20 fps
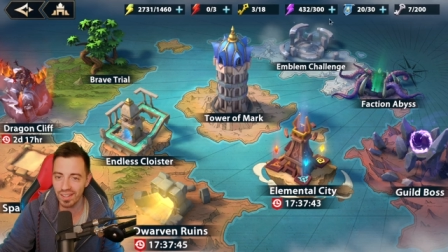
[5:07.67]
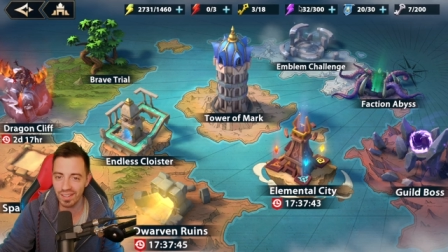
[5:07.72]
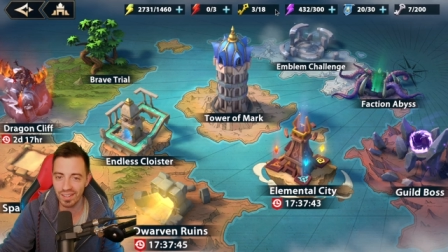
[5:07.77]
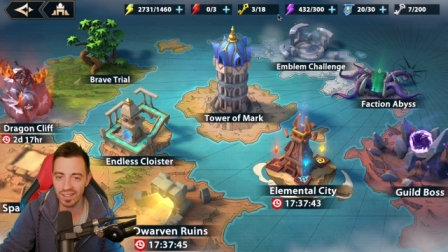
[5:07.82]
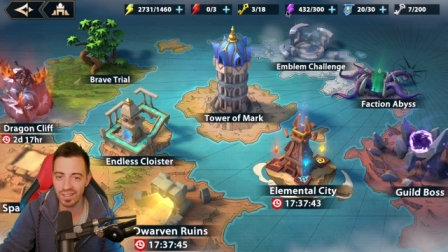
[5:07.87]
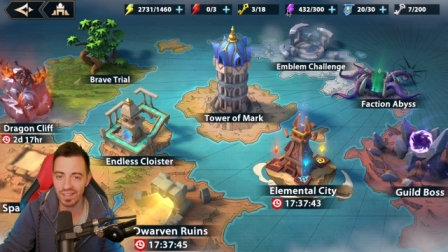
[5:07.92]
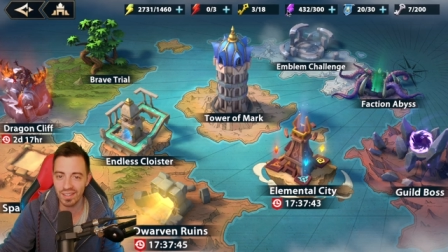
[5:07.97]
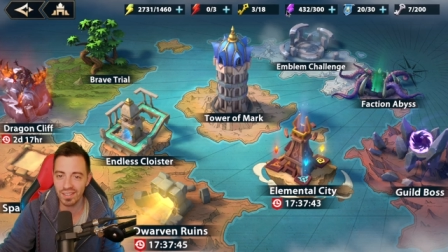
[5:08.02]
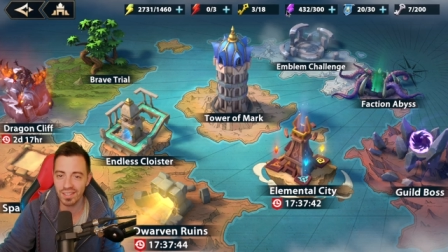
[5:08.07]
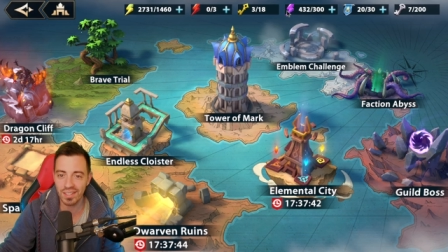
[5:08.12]

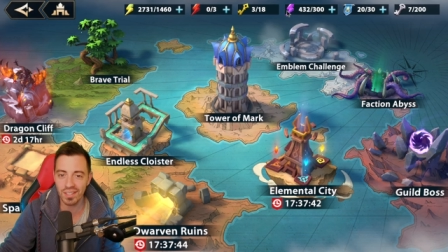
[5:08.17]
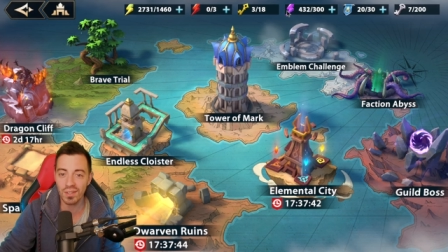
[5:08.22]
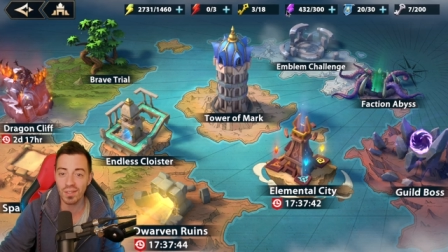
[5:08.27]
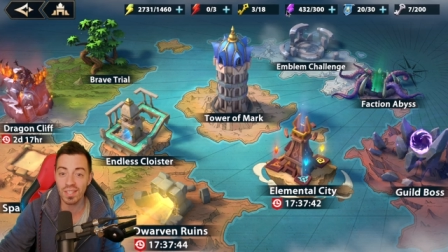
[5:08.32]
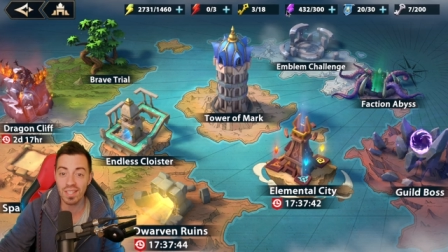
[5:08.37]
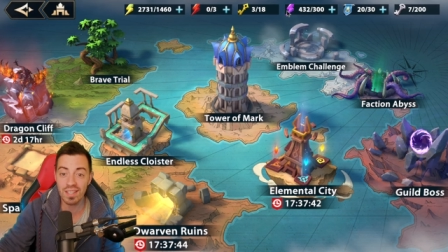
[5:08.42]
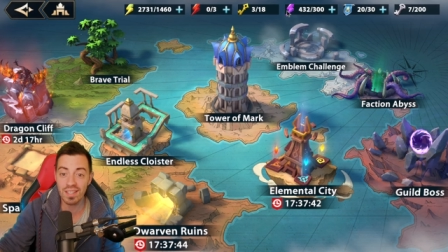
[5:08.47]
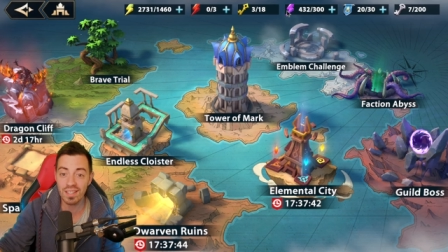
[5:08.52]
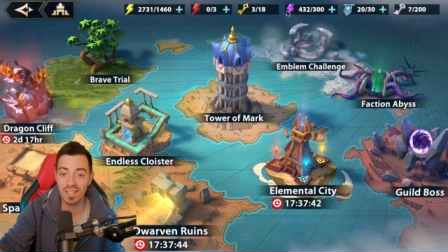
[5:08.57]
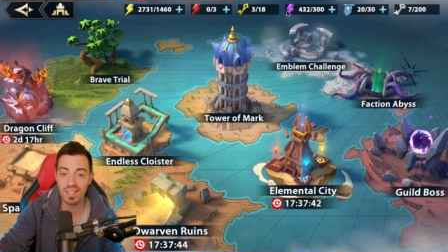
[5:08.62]
it's
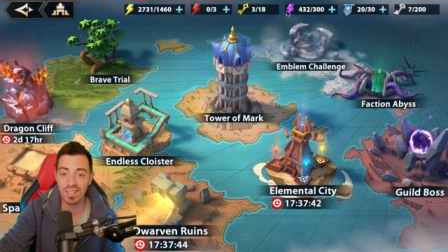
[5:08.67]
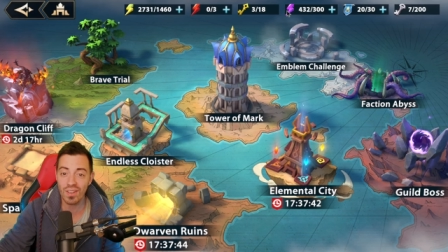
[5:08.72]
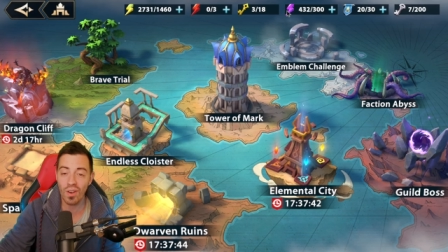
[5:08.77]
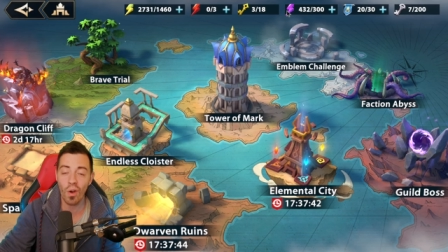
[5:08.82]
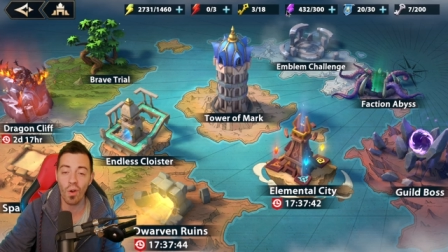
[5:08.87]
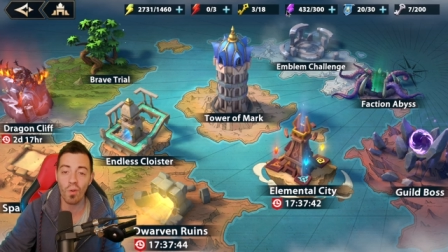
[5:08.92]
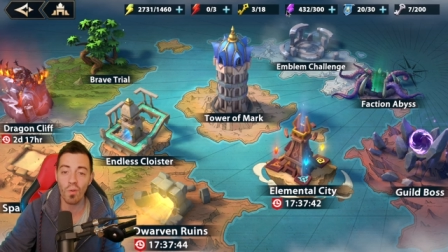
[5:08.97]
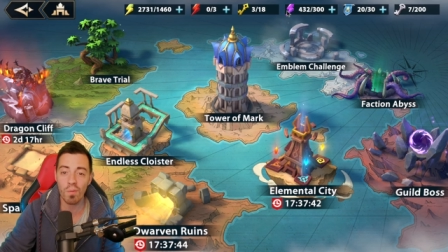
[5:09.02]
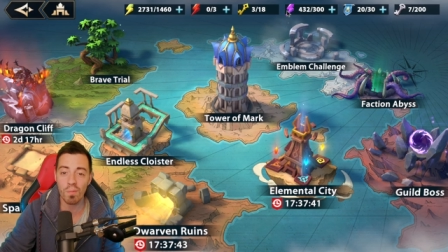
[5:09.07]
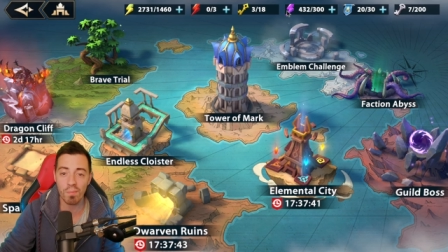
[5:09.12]
using
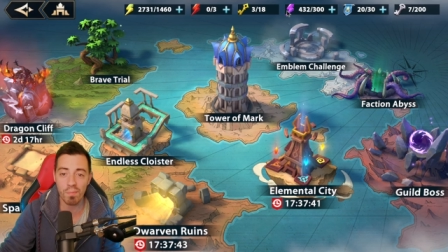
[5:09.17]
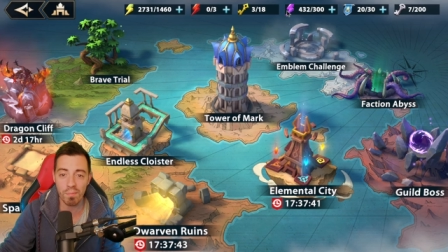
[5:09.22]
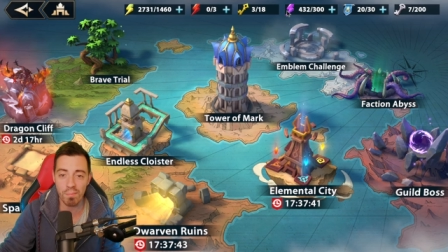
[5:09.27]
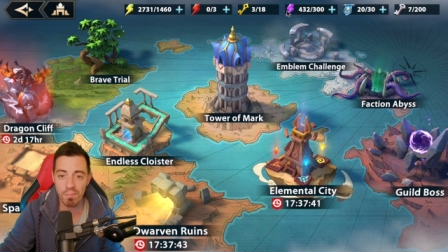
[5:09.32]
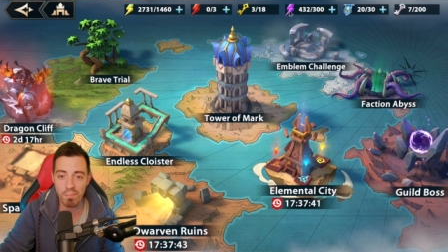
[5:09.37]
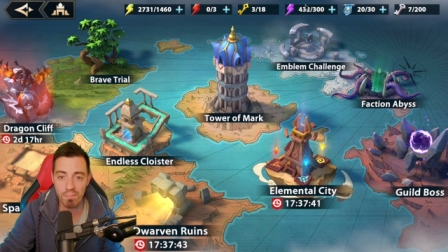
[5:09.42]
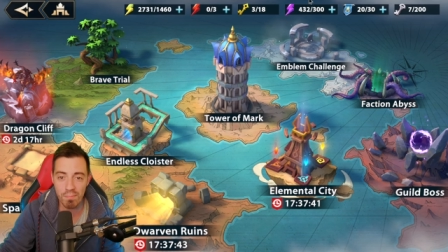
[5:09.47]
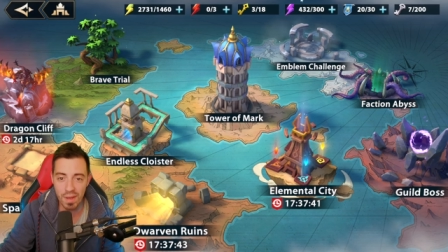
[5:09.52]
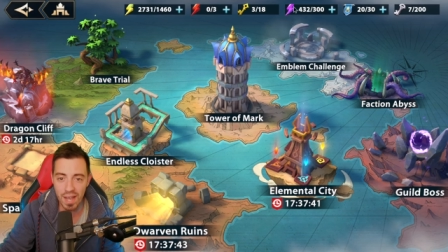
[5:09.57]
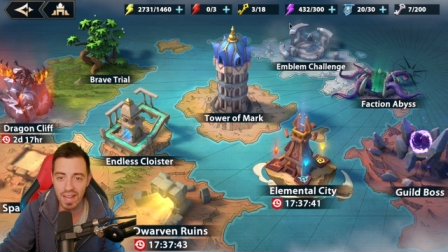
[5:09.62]
so
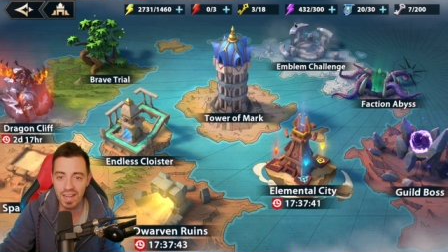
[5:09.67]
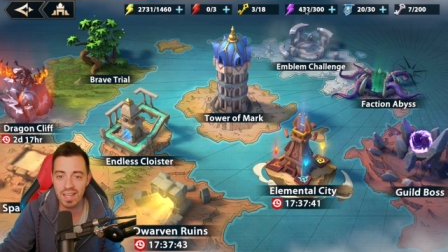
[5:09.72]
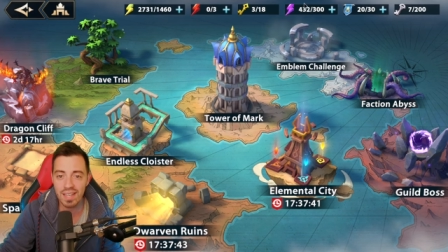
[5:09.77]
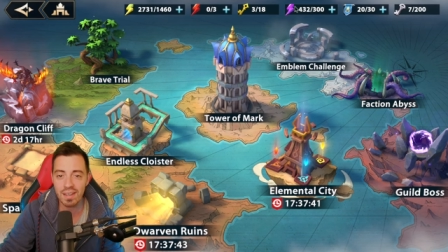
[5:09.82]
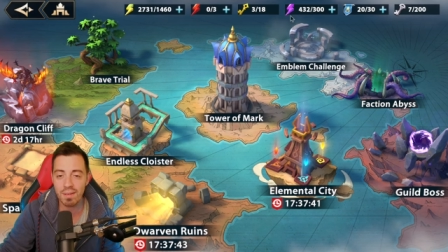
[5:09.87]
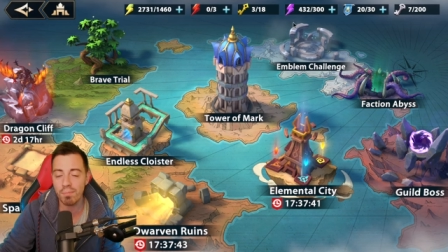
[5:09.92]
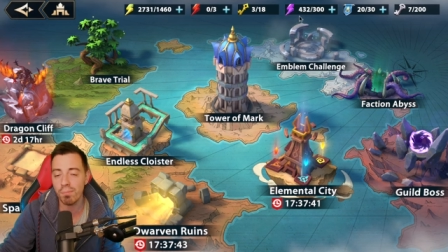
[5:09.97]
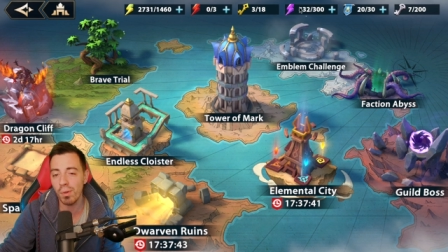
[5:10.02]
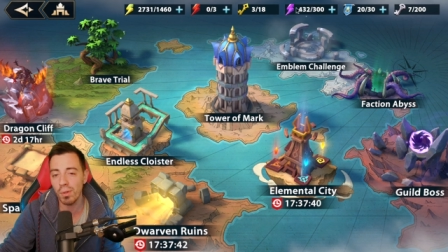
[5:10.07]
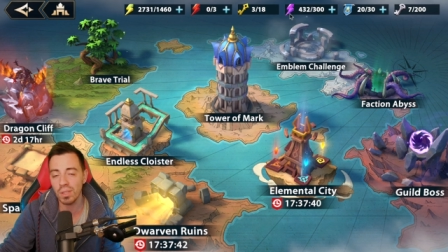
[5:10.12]
many
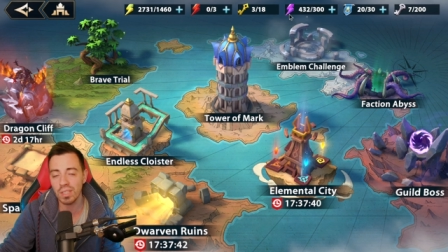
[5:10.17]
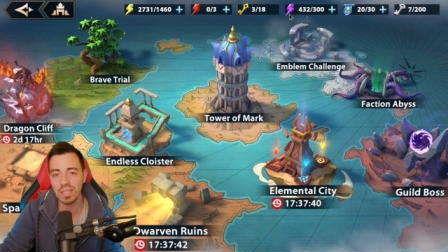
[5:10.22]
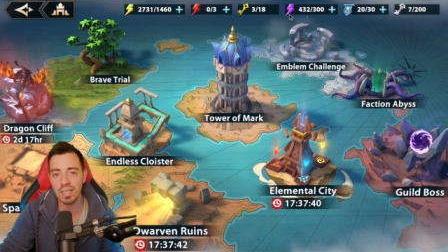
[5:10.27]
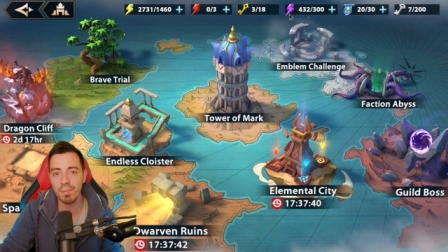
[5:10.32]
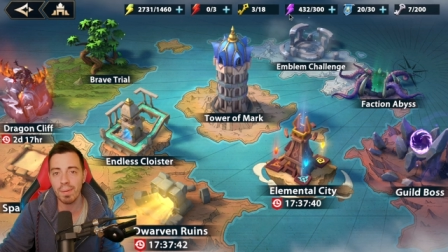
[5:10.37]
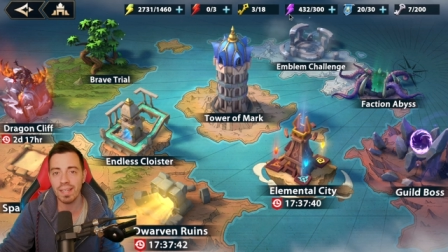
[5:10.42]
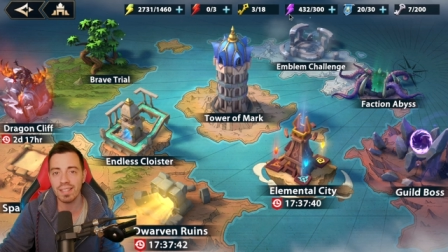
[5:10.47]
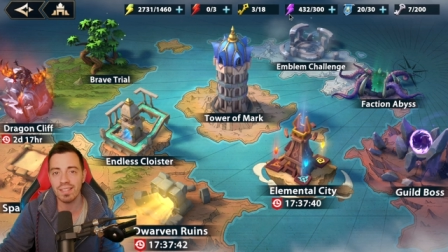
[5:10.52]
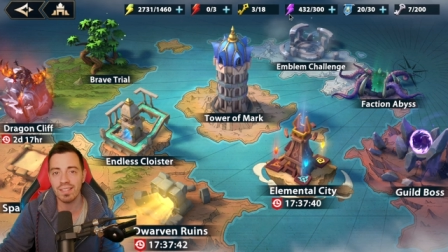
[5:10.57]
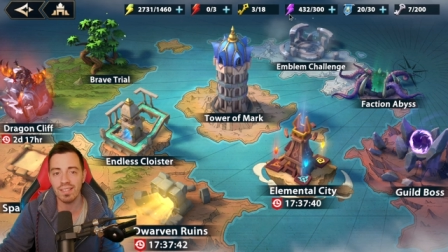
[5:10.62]

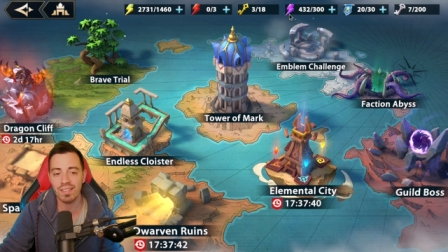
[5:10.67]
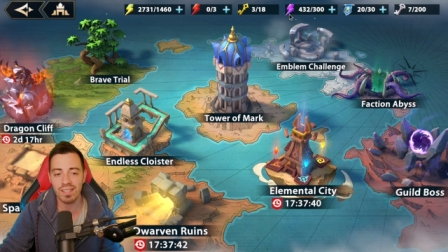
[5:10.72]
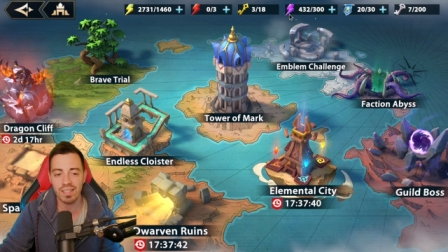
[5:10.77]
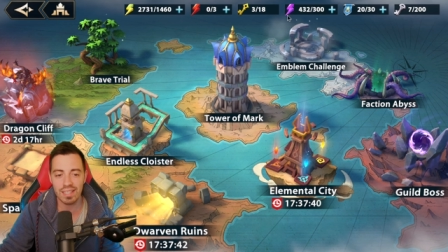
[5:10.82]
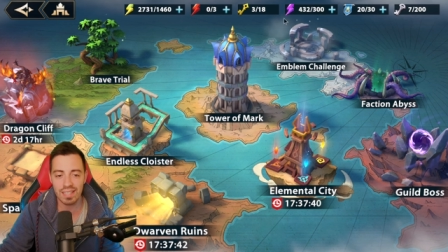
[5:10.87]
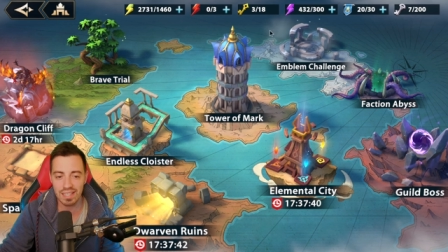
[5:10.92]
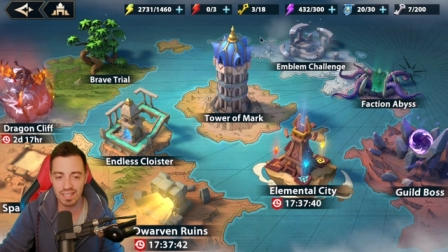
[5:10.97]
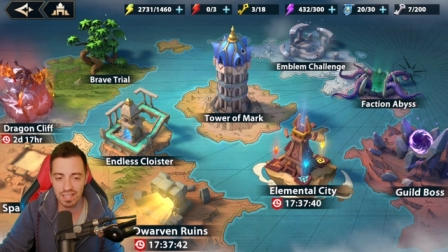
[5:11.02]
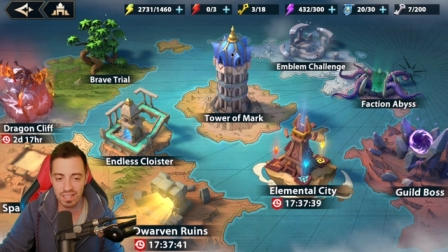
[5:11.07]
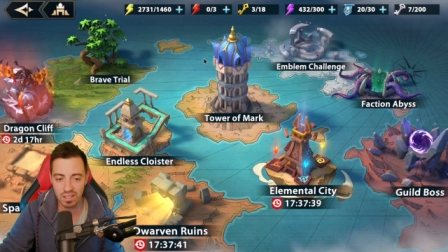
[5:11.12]
multi-battles,
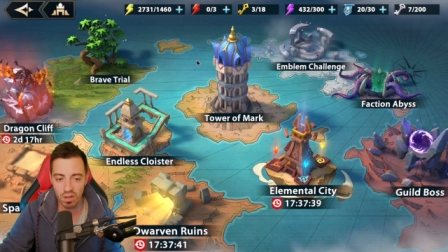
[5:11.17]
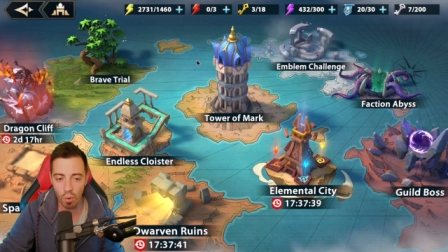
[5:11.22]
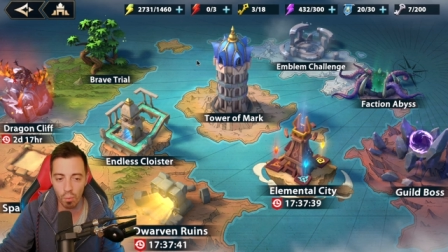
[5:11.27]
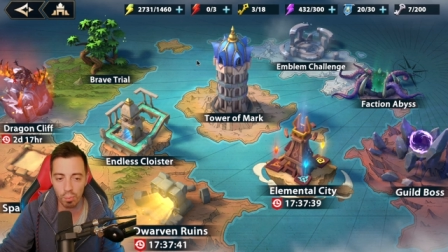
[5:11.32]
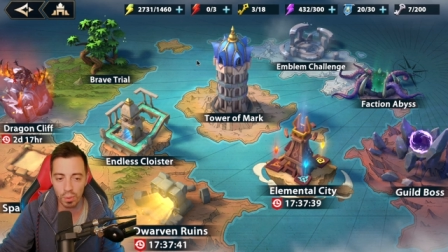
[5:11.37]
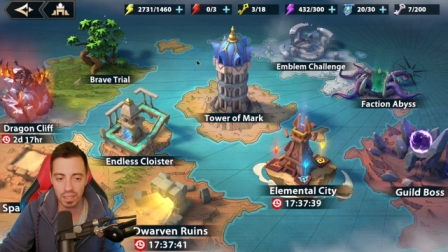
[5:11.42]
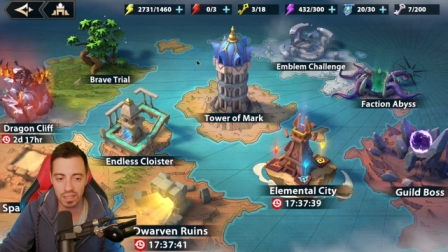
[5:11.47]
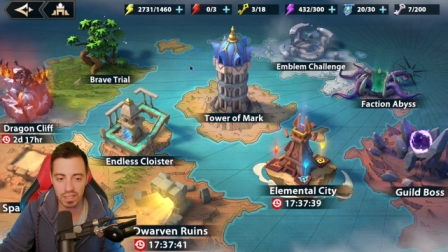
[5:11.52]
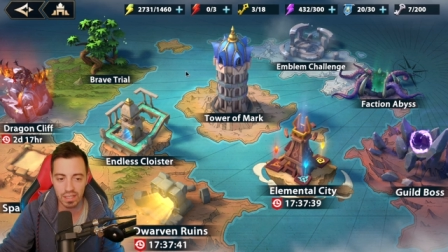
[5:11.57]
this is completely